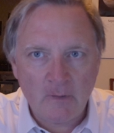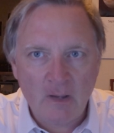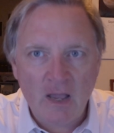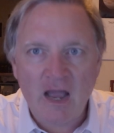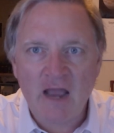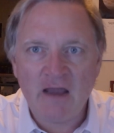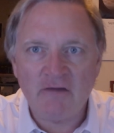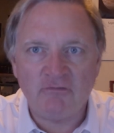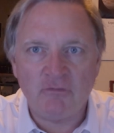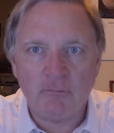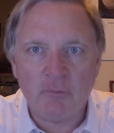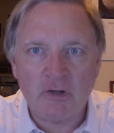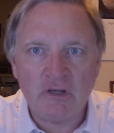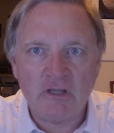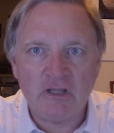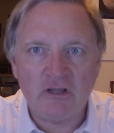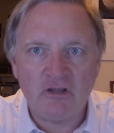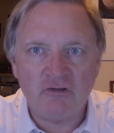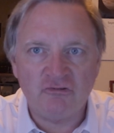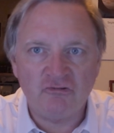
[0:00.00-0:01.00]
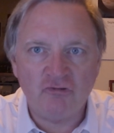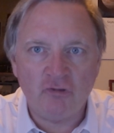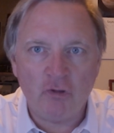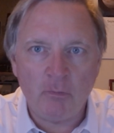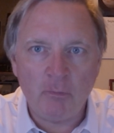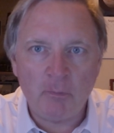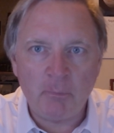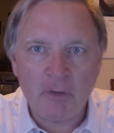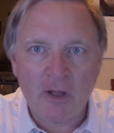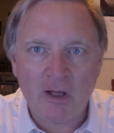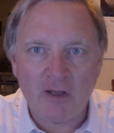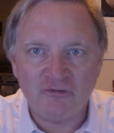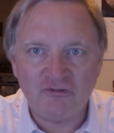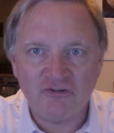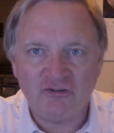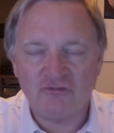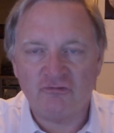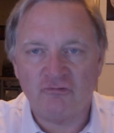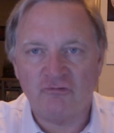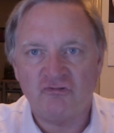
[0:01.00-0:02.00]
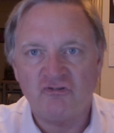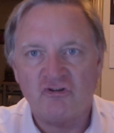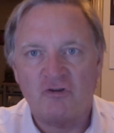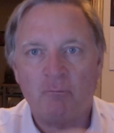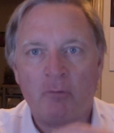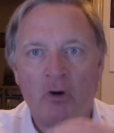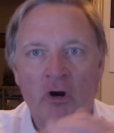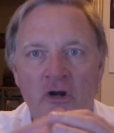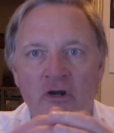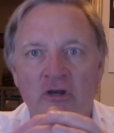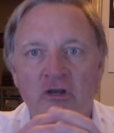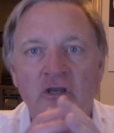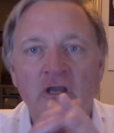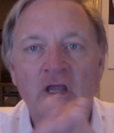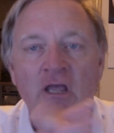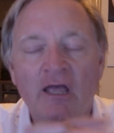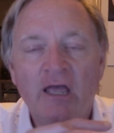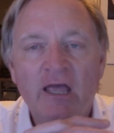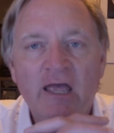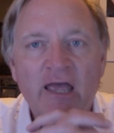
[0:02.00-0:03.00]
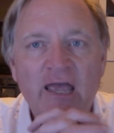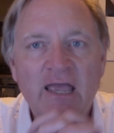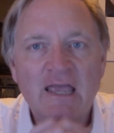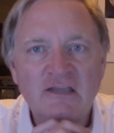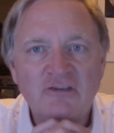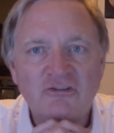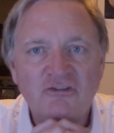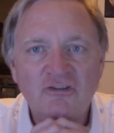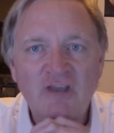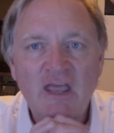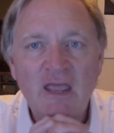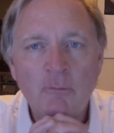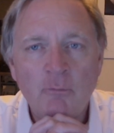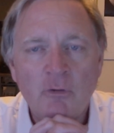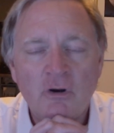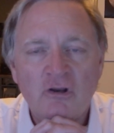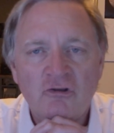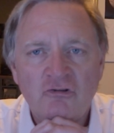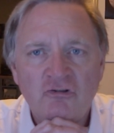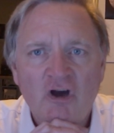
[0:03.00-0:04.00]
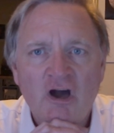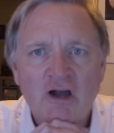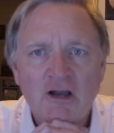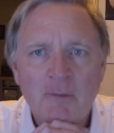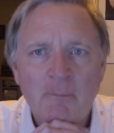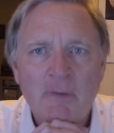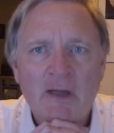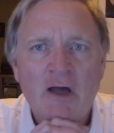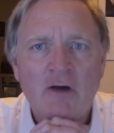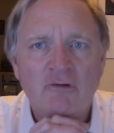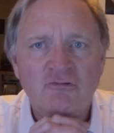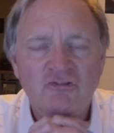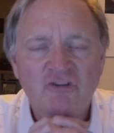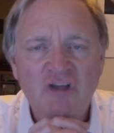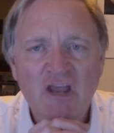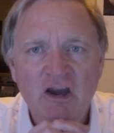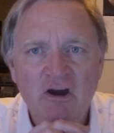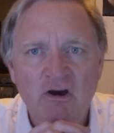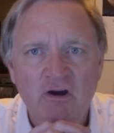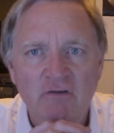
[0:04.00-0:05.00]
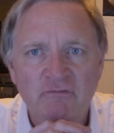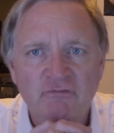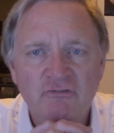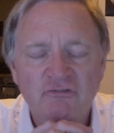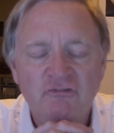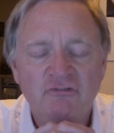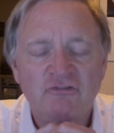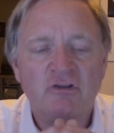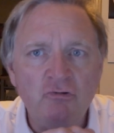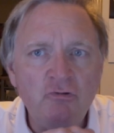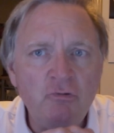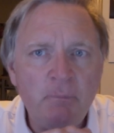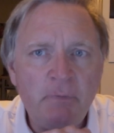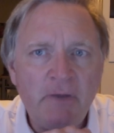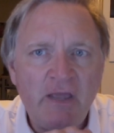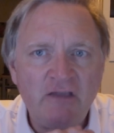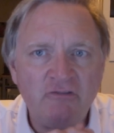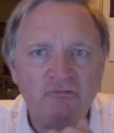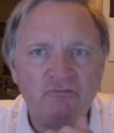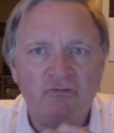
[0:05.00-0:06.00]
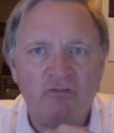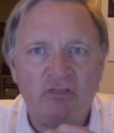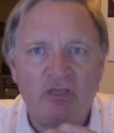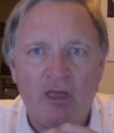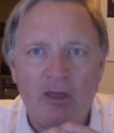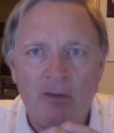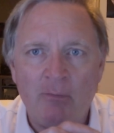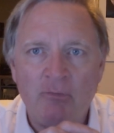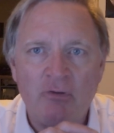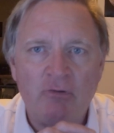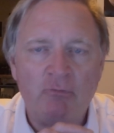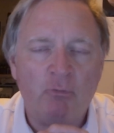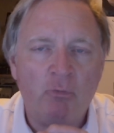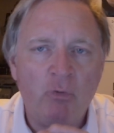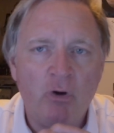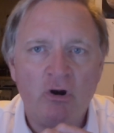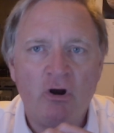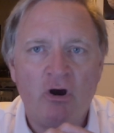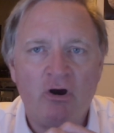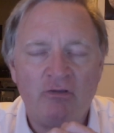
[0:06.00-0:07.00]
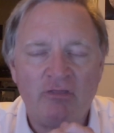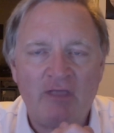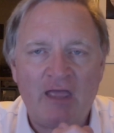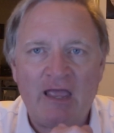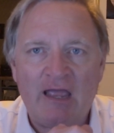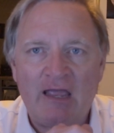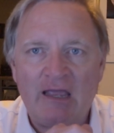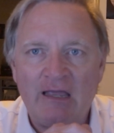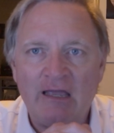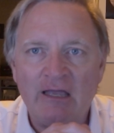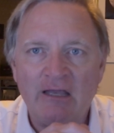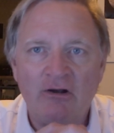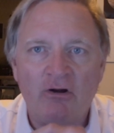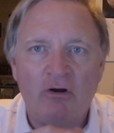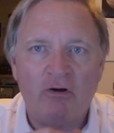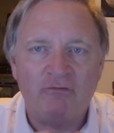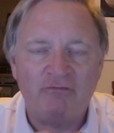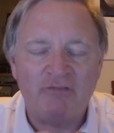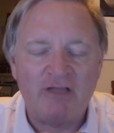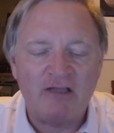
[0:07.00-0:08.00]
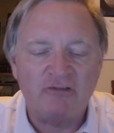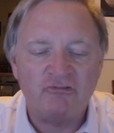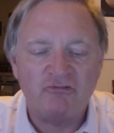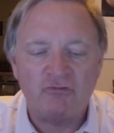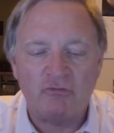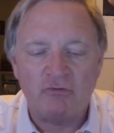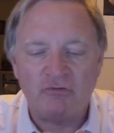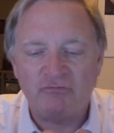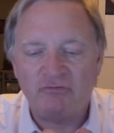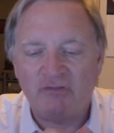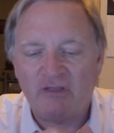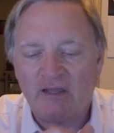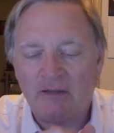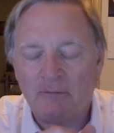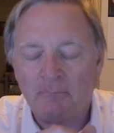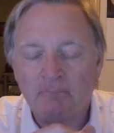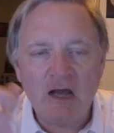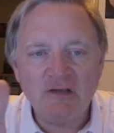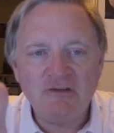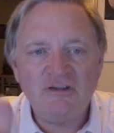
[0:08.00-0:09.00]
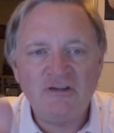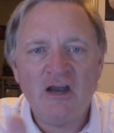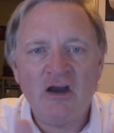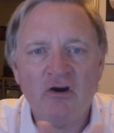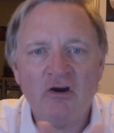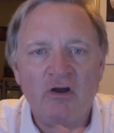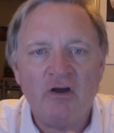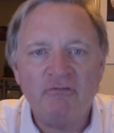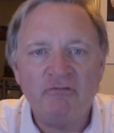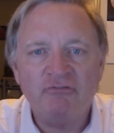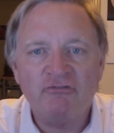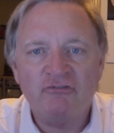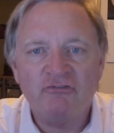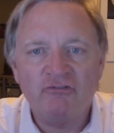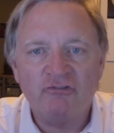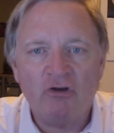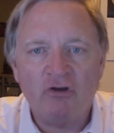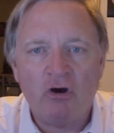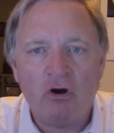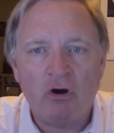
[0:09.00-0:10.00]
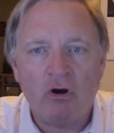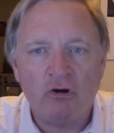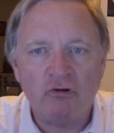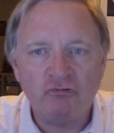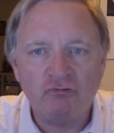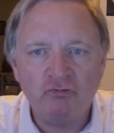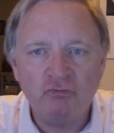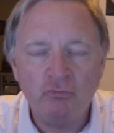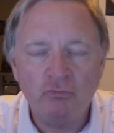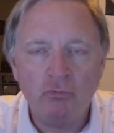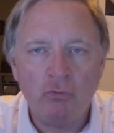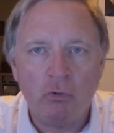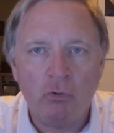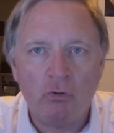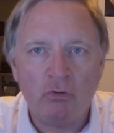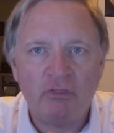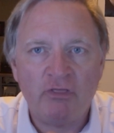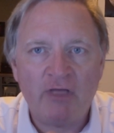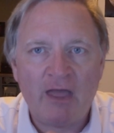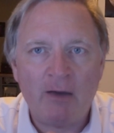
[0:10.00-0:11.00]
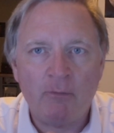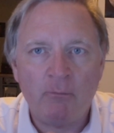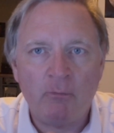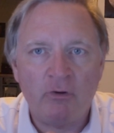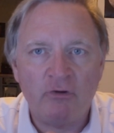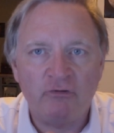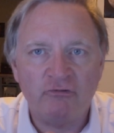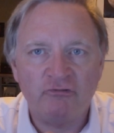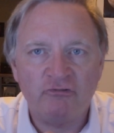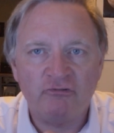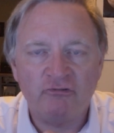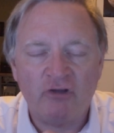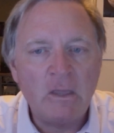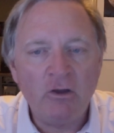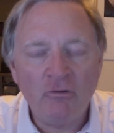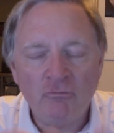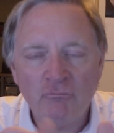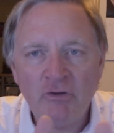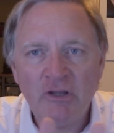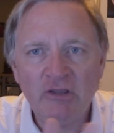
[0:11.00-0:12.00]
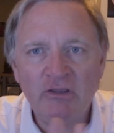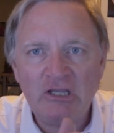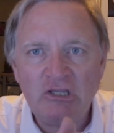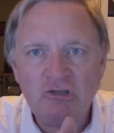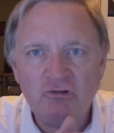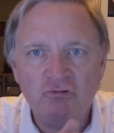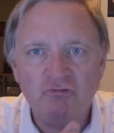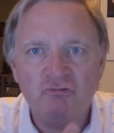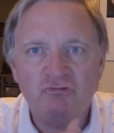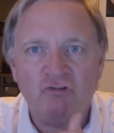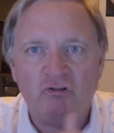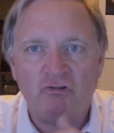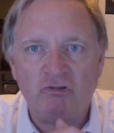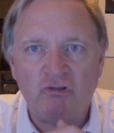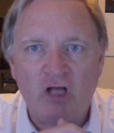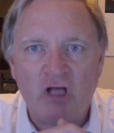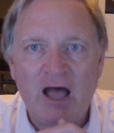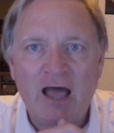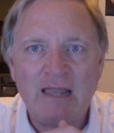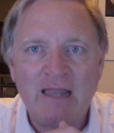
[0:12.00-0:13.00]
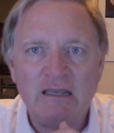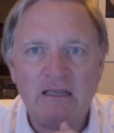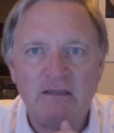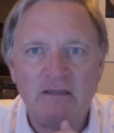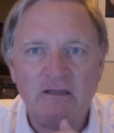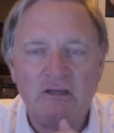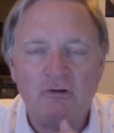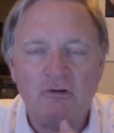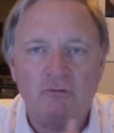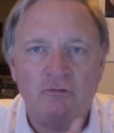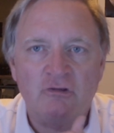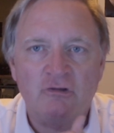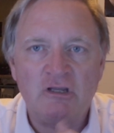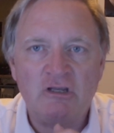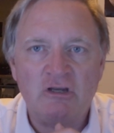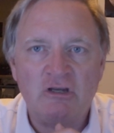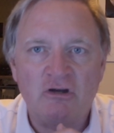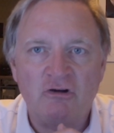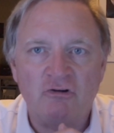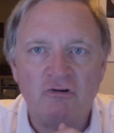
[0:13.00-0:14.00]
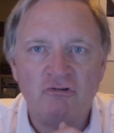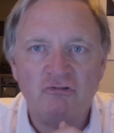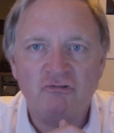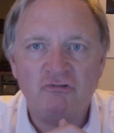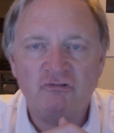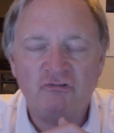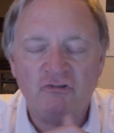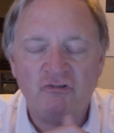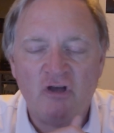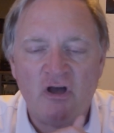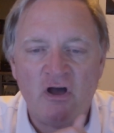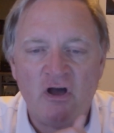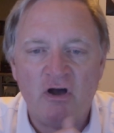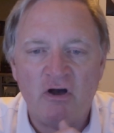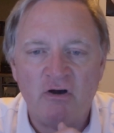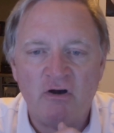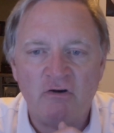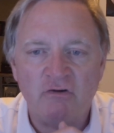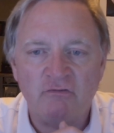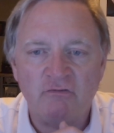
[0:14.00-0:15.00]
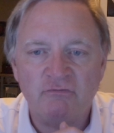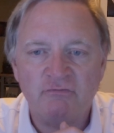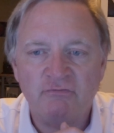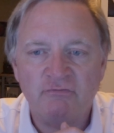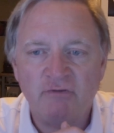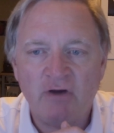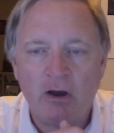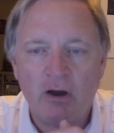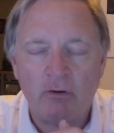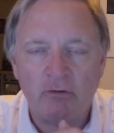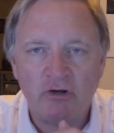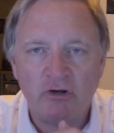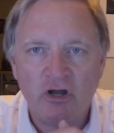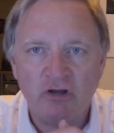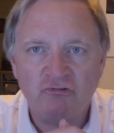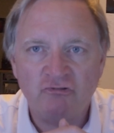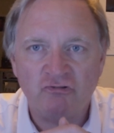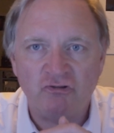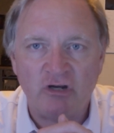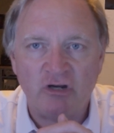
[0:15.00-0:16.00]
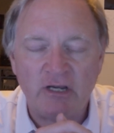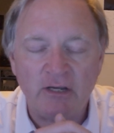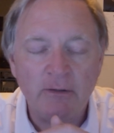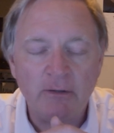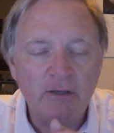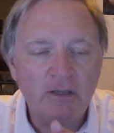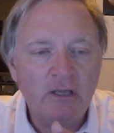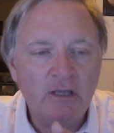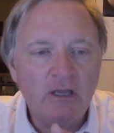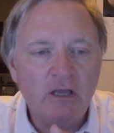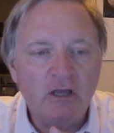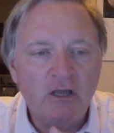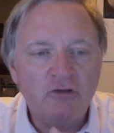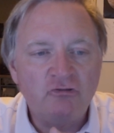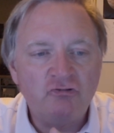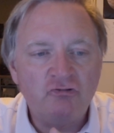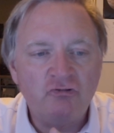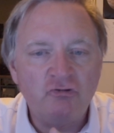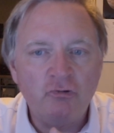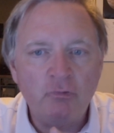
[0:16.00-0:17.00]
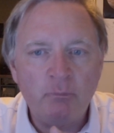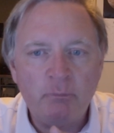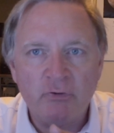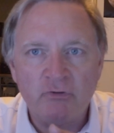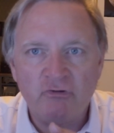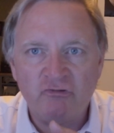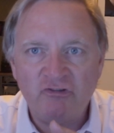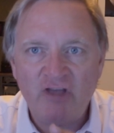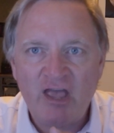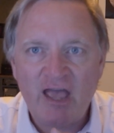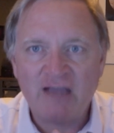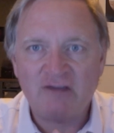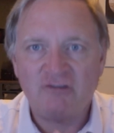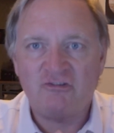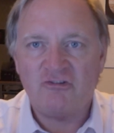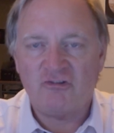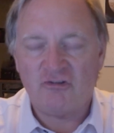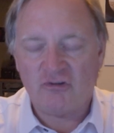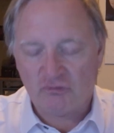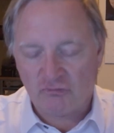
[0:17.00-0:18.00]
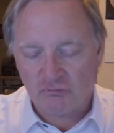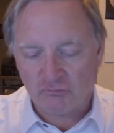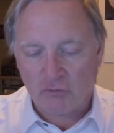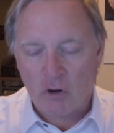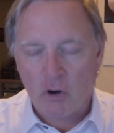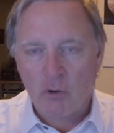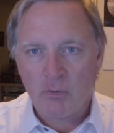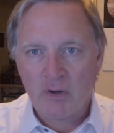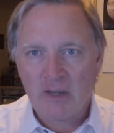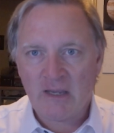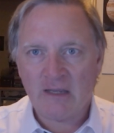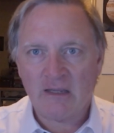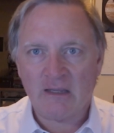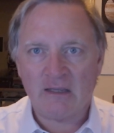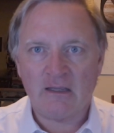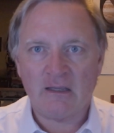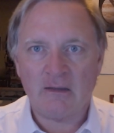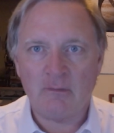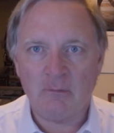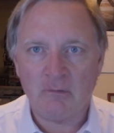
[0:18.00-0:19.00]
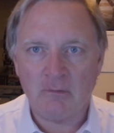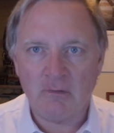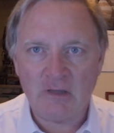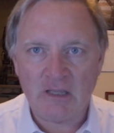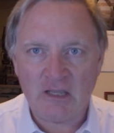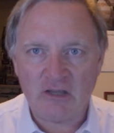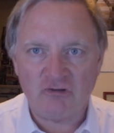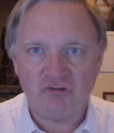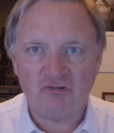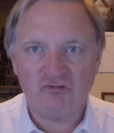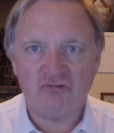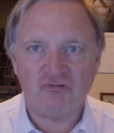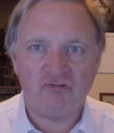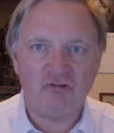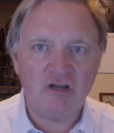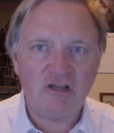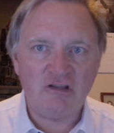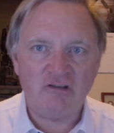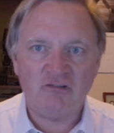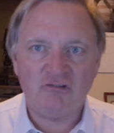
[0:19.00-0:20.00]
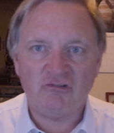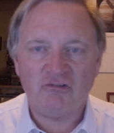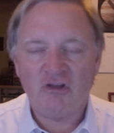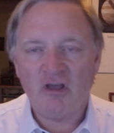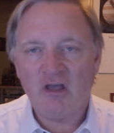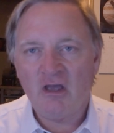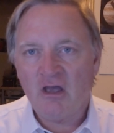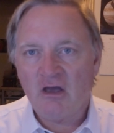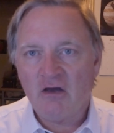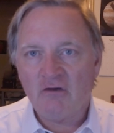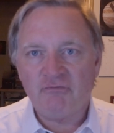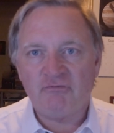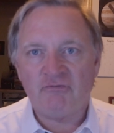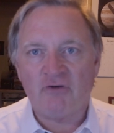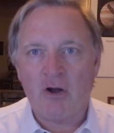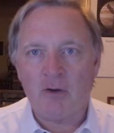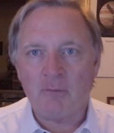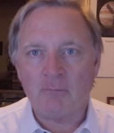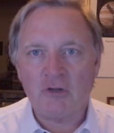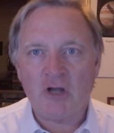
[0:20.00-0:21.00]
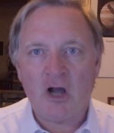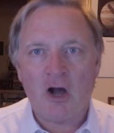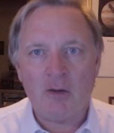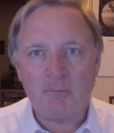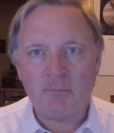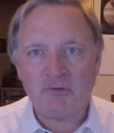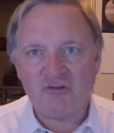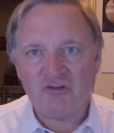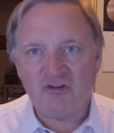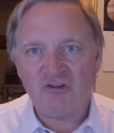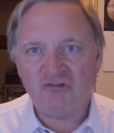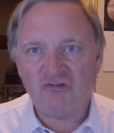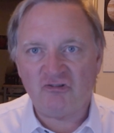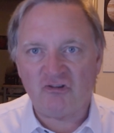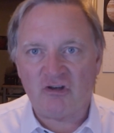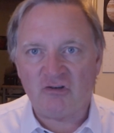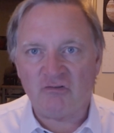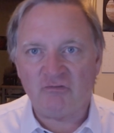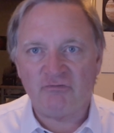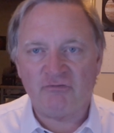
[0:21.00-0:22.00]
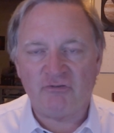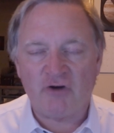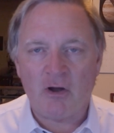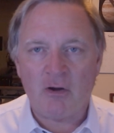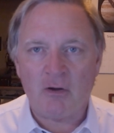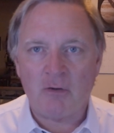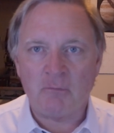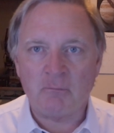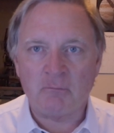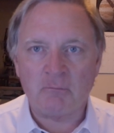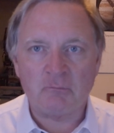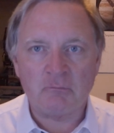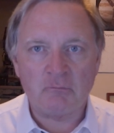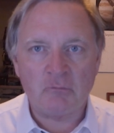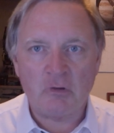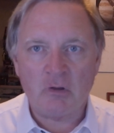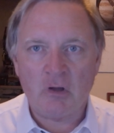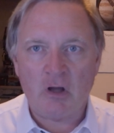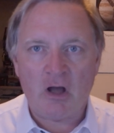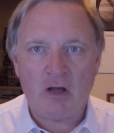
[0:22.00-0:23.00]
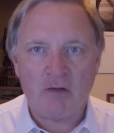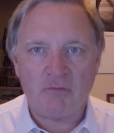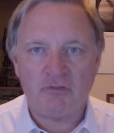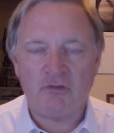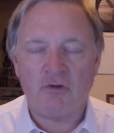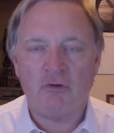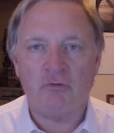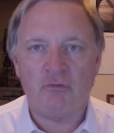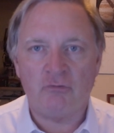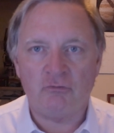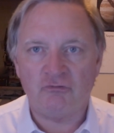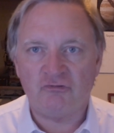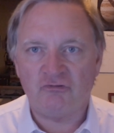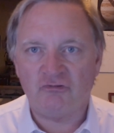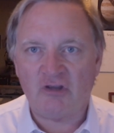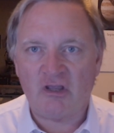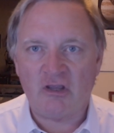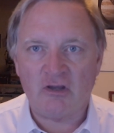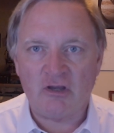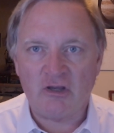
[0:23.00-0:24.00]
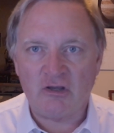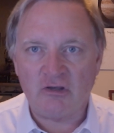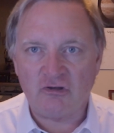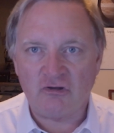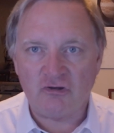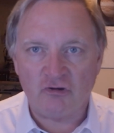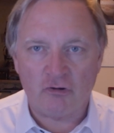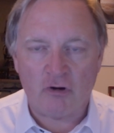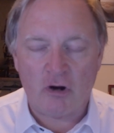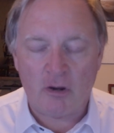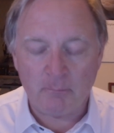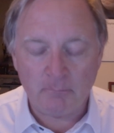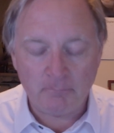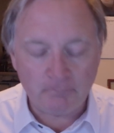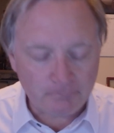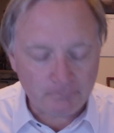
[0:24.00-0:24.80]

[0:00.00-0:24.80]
Hi, everybody. It's Global Politics with Jim Martin. And today I want to talk about tariffs. Who pays for them and what are they and all of that sort of thing. Tariffs are a tool that was really used a lot in the early years of our country to protect growing industries from competition from those in Europe.